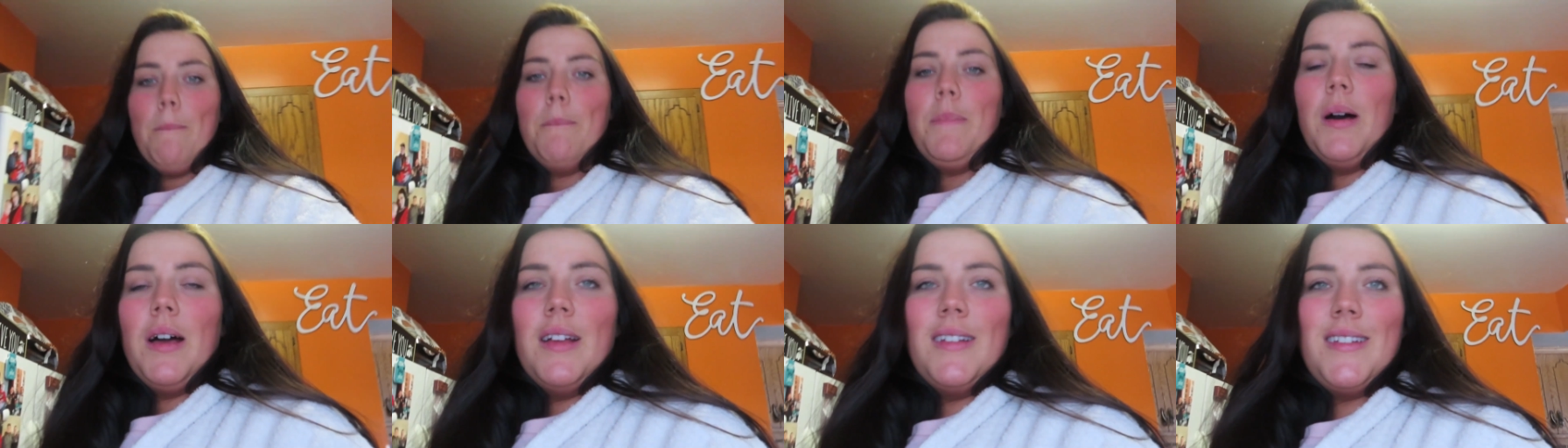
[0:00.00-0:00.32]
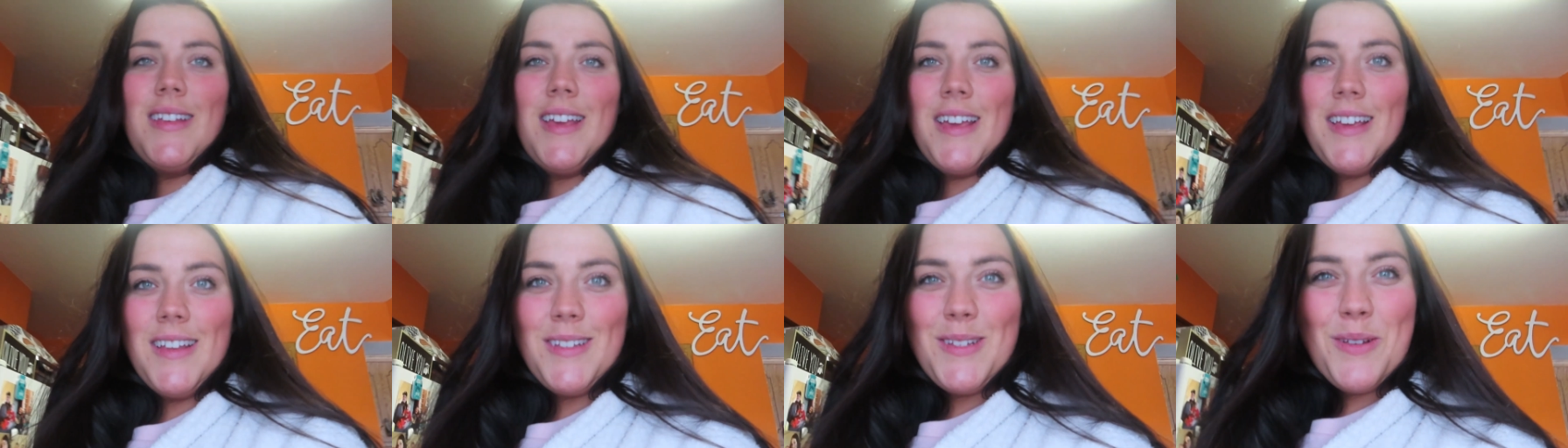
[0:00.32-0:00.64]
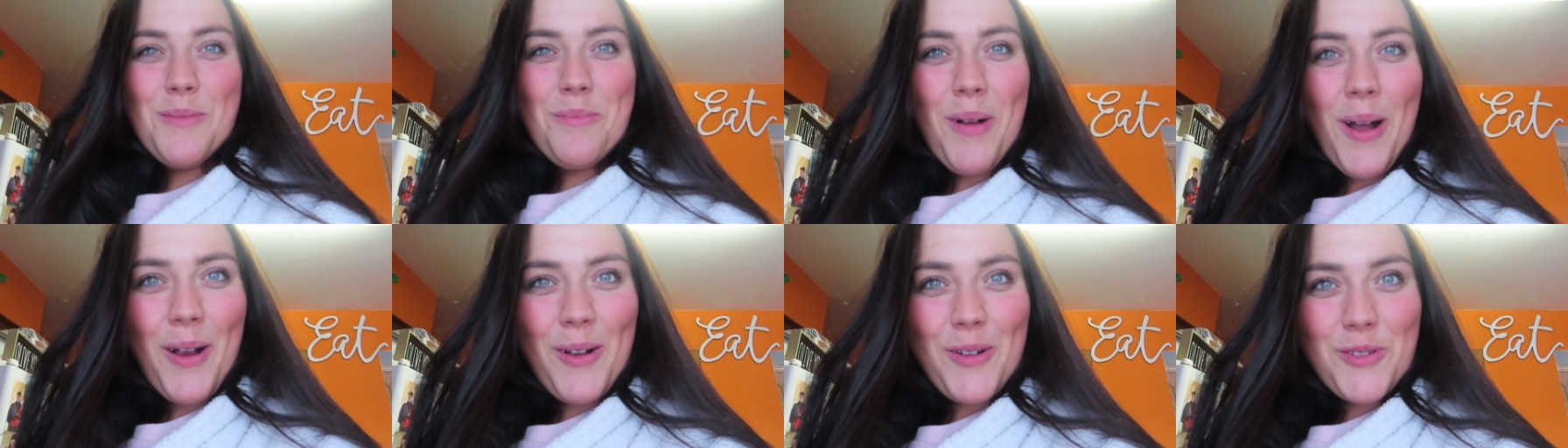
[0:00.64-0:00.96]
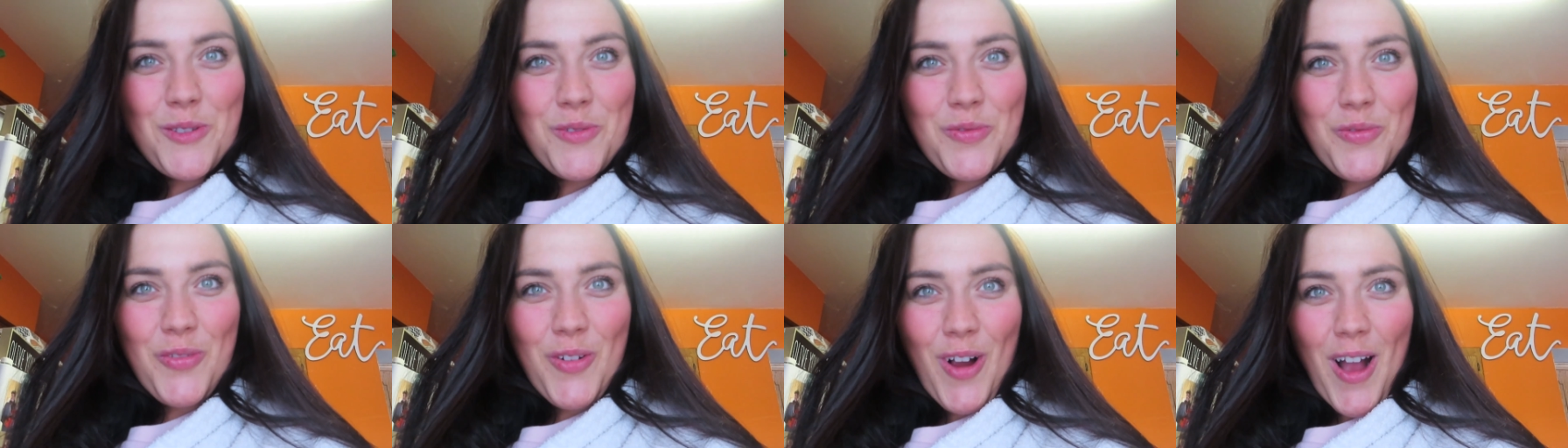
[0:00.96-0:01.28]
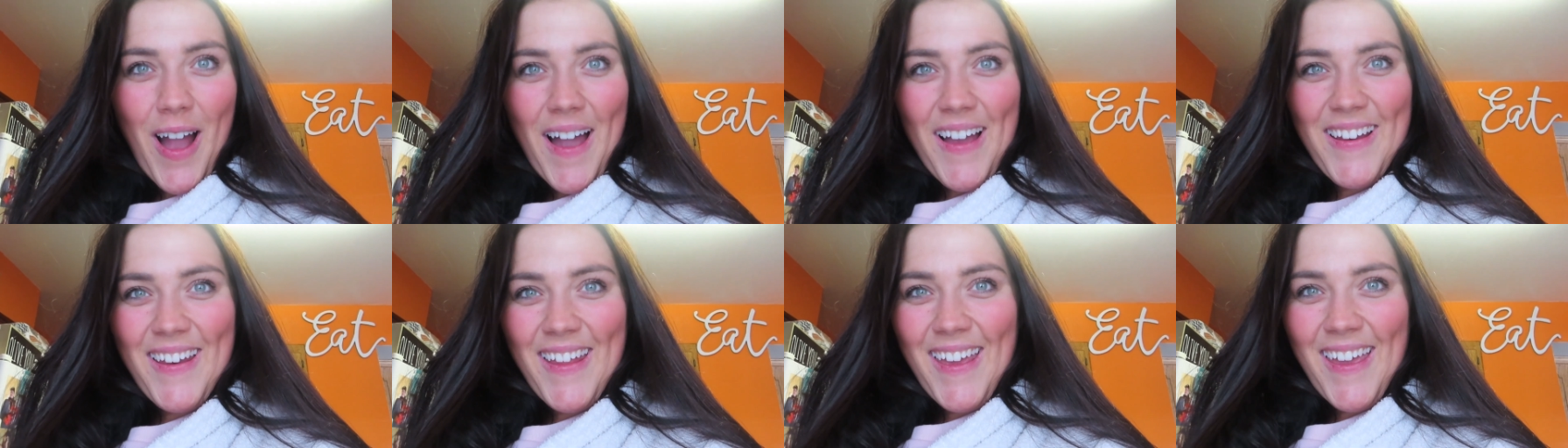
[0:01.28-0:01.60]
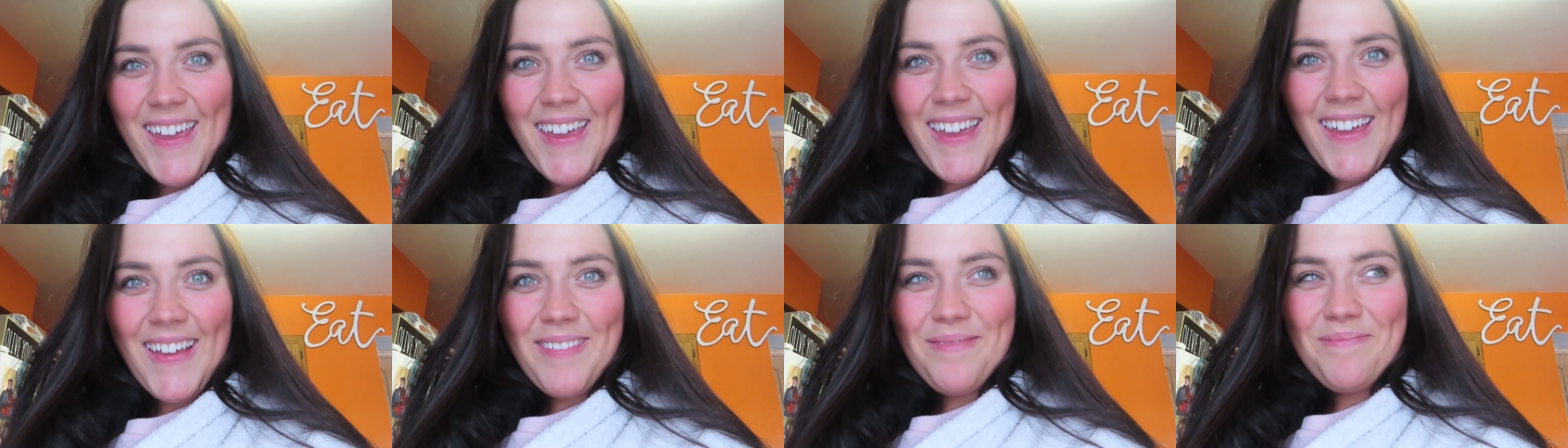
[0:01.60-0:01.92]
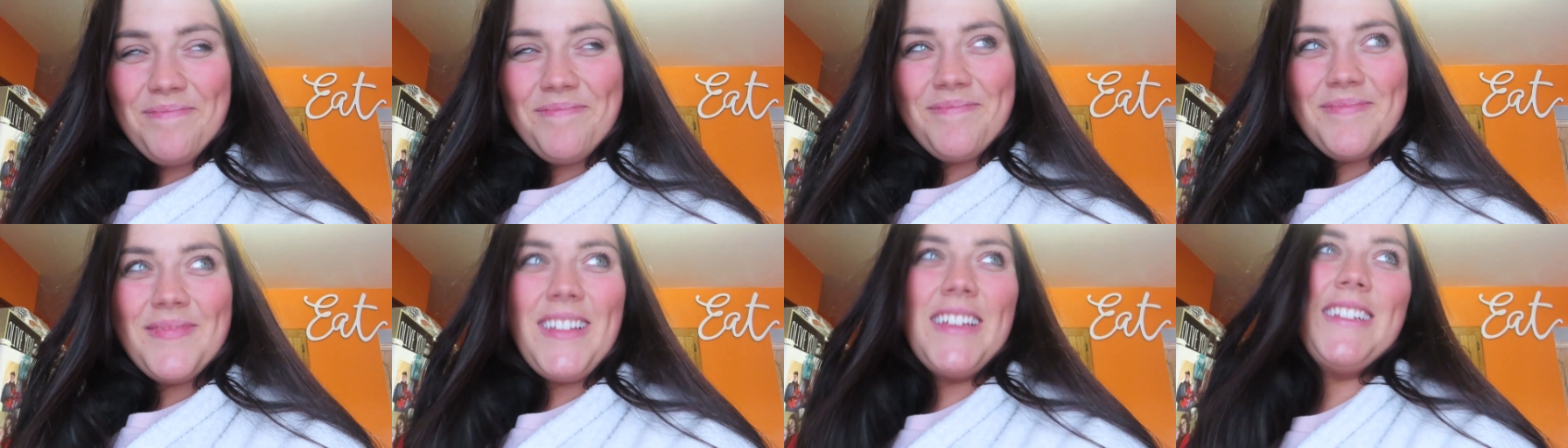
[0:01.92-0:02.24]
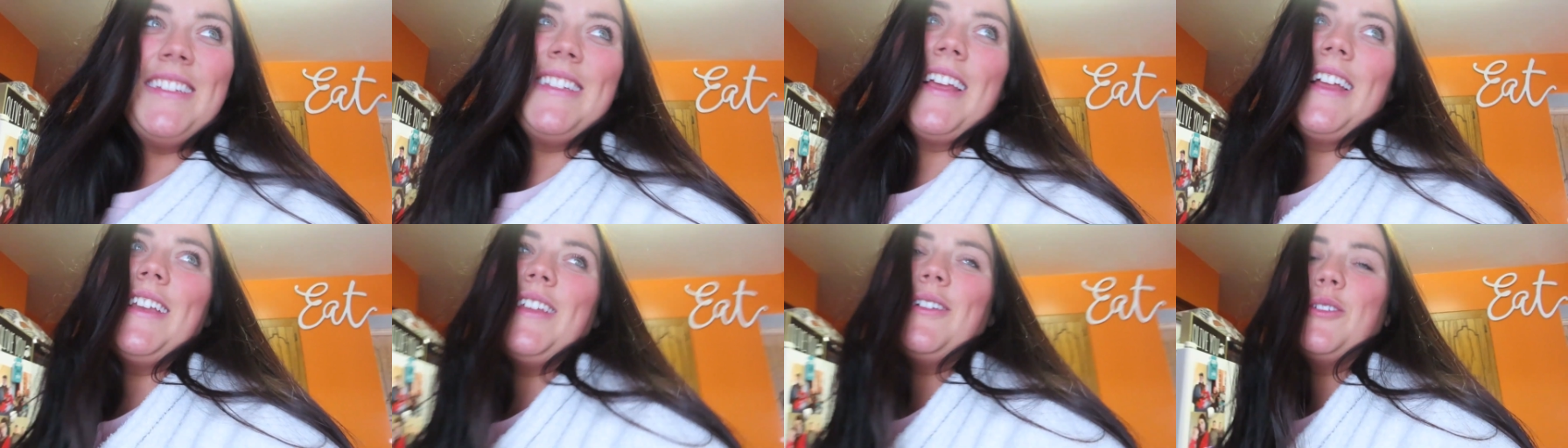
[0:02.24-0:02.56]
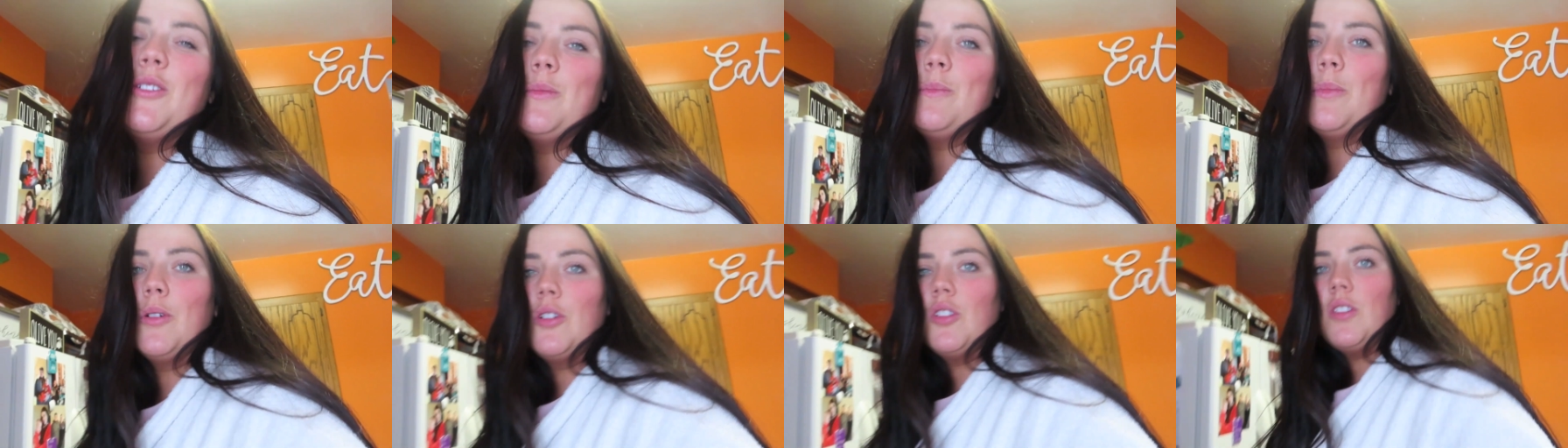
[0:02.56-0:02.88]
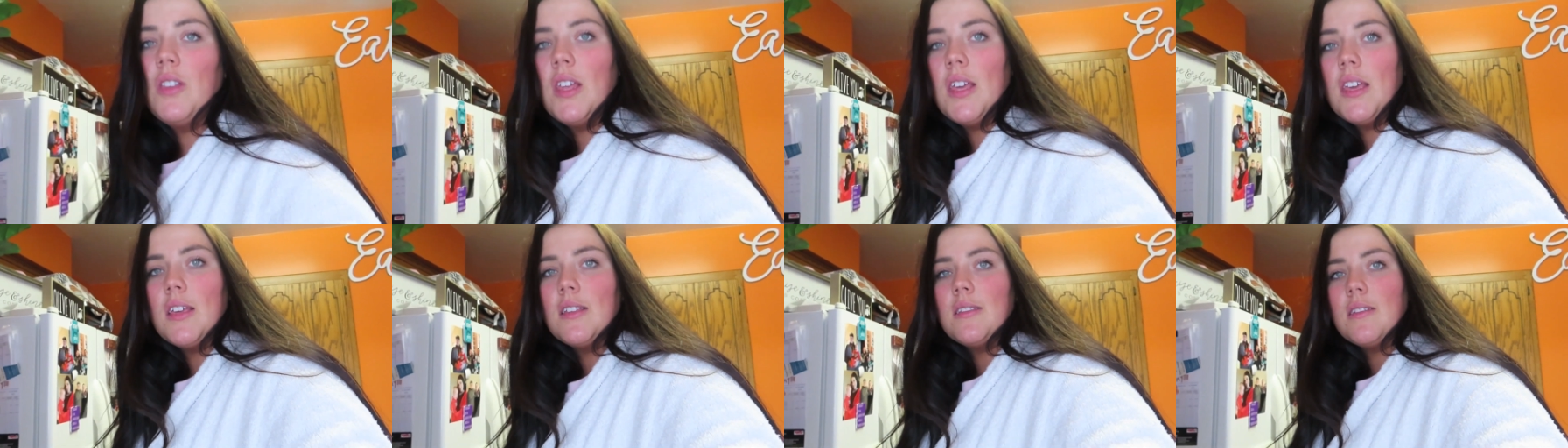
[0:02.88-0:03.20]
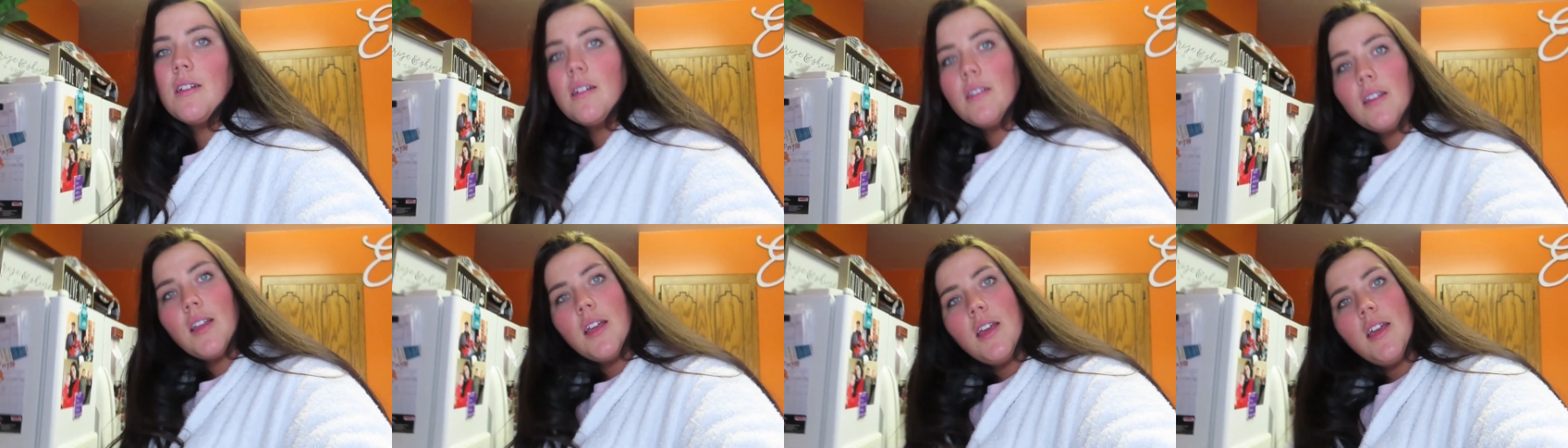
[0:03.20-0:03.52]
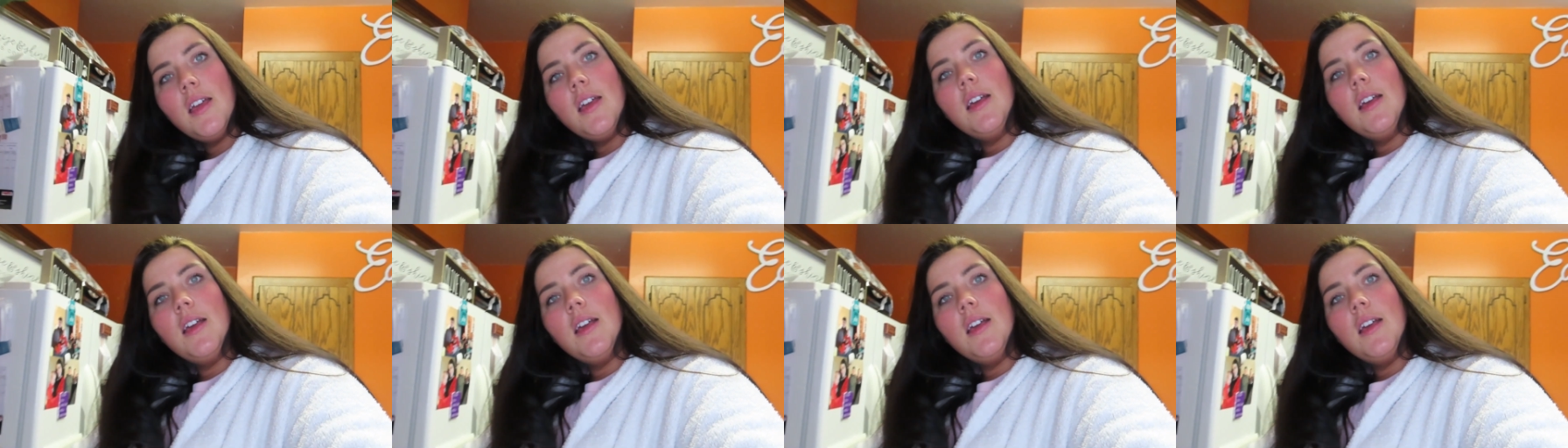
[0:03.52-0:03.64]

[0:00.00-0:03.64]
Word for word: But tomorrow's Friday. Danielle's birthday is on